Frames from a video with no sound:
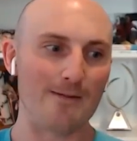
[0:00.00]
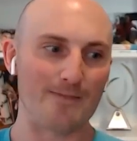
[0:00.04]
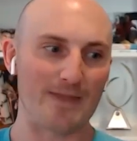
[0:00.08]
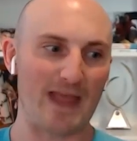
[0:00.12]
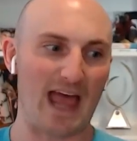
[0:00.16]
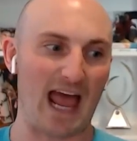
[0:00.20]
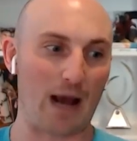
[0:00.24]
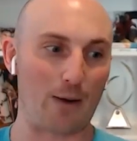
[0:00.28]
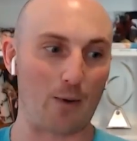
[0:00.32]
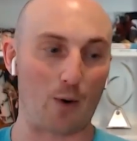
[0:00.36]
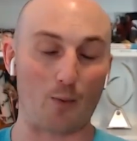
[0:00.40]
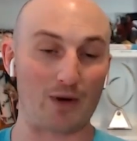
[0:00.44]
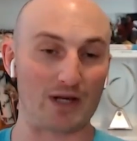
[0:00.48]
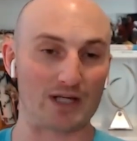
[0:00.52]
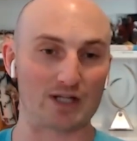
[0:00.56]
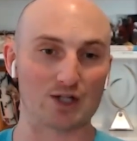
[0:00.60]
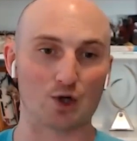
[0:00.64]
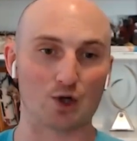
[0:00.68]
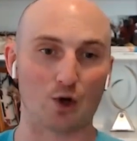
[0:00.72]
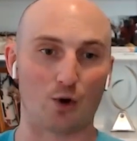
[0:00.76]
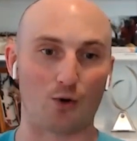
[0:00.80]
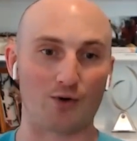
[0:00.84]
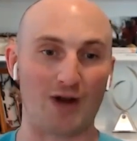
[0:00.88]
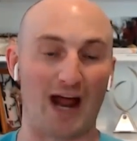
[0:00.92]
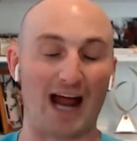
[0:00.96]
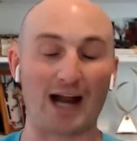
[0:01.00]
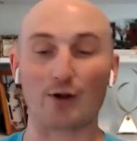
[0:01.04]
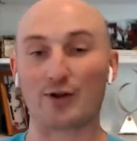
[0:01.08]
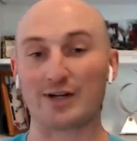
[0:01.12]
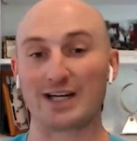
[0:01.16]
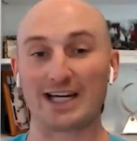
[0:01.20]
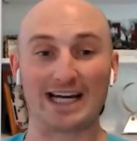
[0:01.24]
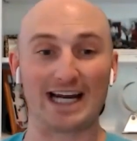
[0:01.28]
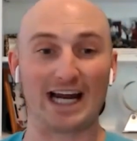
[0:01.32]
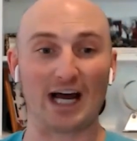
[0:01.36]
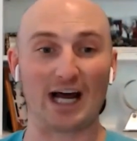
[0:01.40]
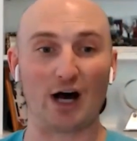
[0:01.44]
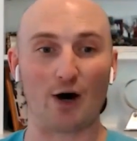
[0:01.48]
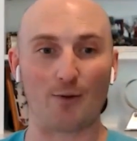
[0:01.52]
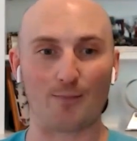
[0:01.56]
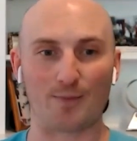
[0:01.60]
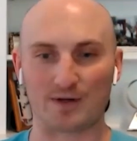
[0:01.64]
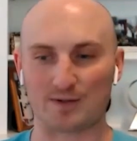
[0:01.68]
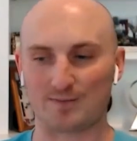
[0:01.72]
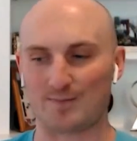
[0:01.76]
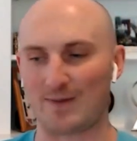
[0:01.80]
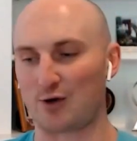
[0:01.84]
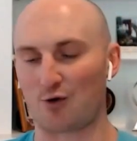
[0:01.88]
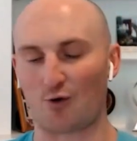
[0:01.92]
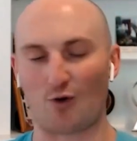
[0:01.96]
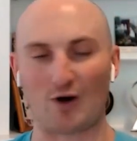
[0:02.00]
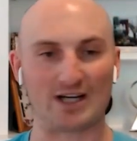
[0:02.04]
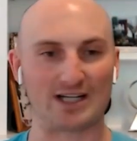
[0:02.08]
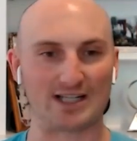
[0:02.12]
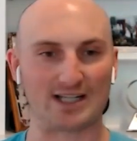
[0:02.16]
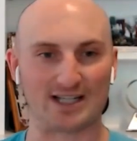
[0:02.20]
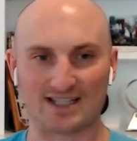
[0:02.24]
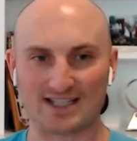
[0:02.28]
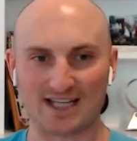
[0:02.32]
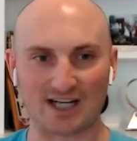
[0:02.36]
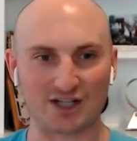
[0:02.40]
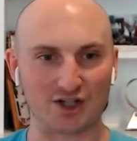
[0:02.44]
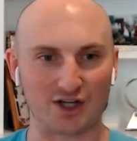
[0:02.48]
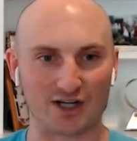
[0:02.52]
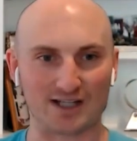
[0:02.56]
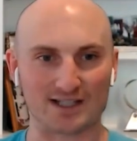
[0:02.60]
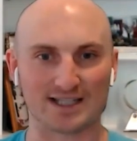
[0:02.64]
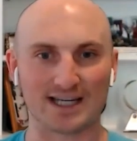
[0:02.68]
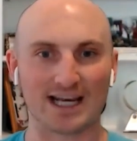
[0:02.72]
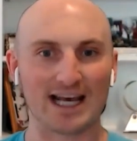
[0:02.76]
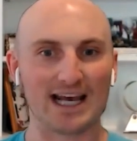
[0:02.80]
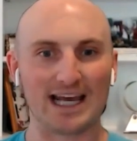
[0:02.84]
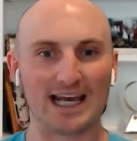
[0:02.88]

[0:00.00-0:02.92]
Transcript: and when we so, not only did it help us make great decisions,